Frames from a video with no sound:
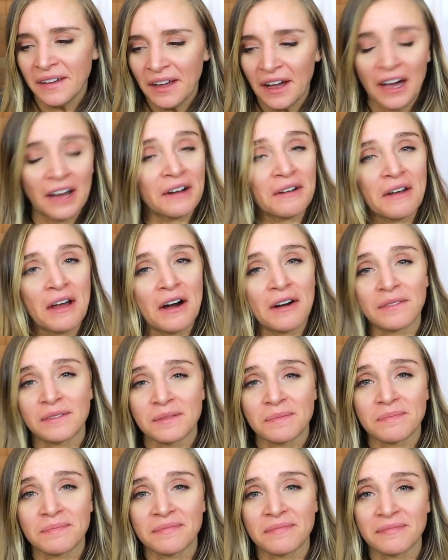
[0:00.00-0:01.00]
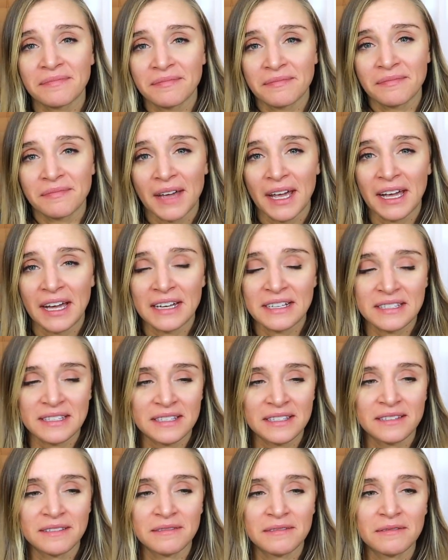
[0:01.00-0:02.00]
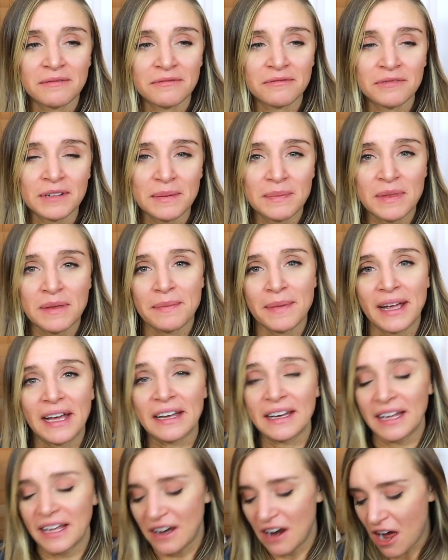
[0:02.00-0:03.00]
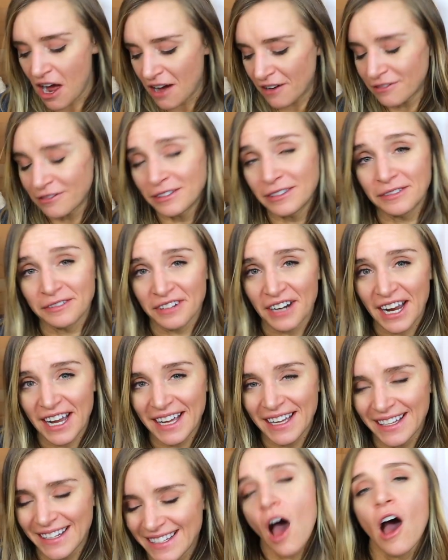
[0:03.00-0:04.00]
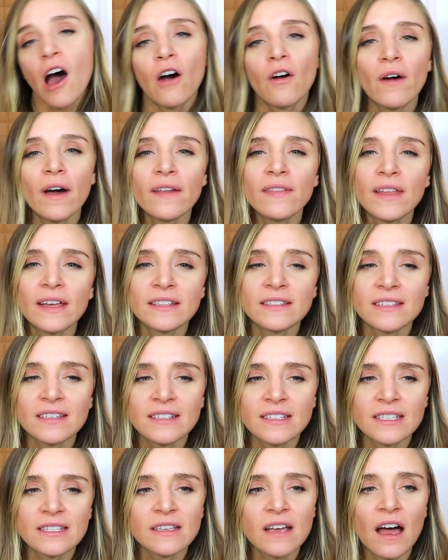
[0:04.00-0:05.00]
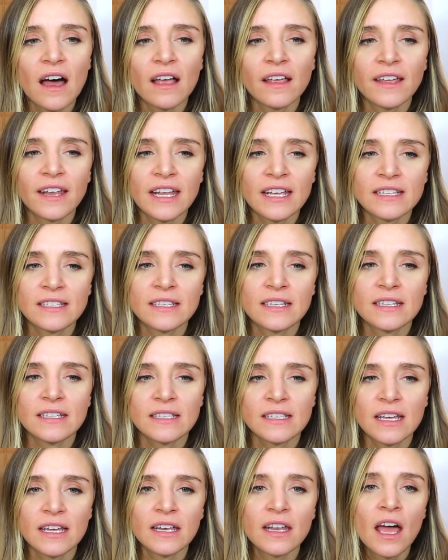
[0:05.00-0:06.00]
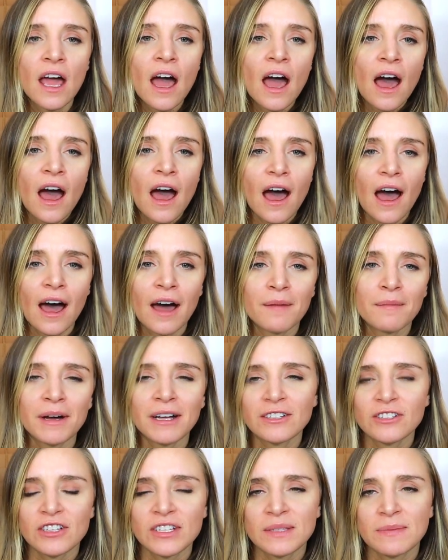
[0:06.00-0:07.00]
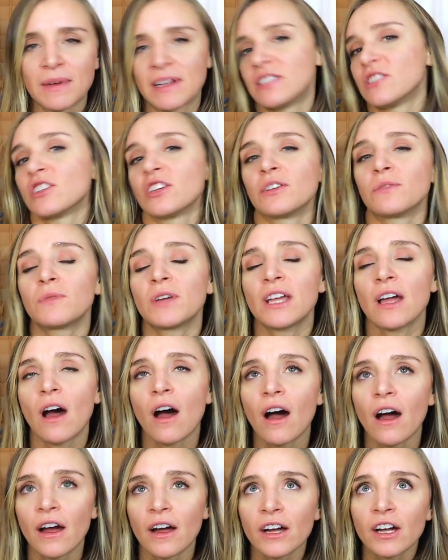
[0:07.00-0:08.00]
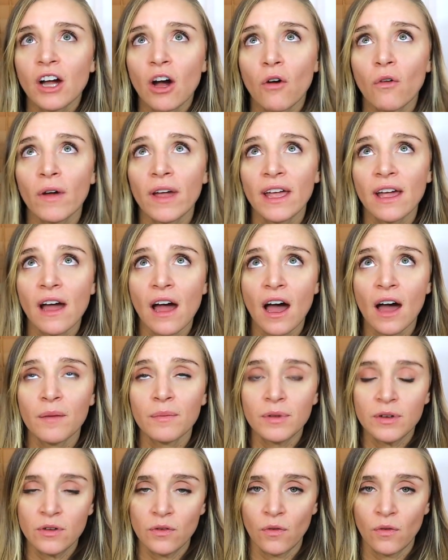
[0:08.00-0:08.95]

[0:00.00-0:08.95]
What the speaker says: I don't know. I guess rip the Band-Aid off, right? Oh, and then since it's a holiday season, I'll just mention we are going up